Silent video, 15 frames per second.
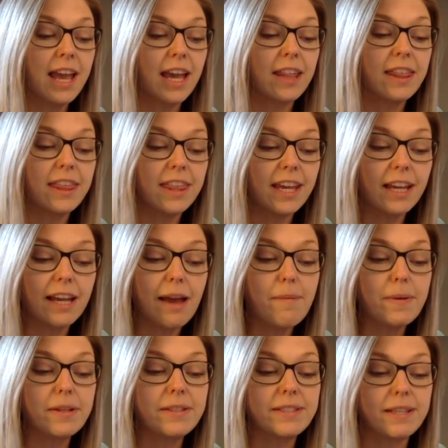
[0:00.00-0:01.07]
and think
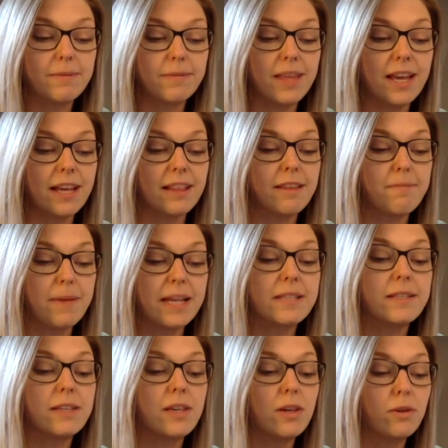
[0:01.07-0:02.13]
about something that
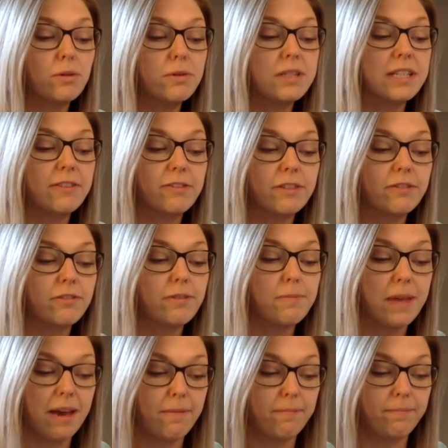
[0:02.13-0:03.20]
makes you different from
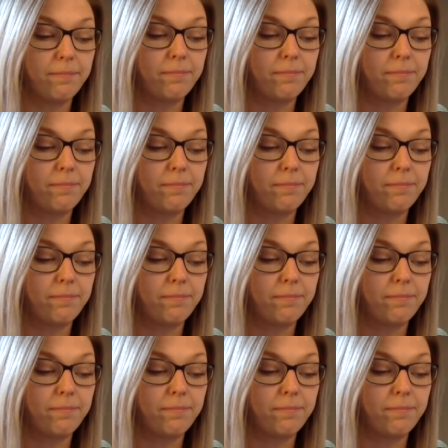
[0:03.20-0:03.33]
them.